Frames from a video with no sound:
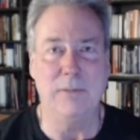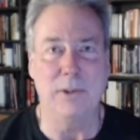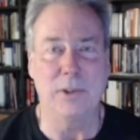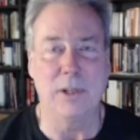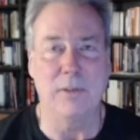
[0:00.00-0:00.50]

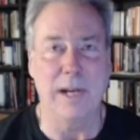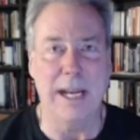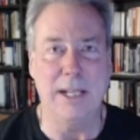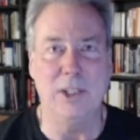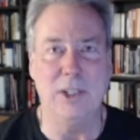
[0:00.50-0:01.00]
for silver,
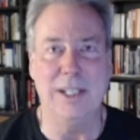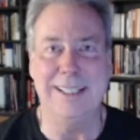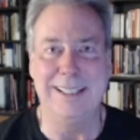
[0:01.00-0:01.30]
ag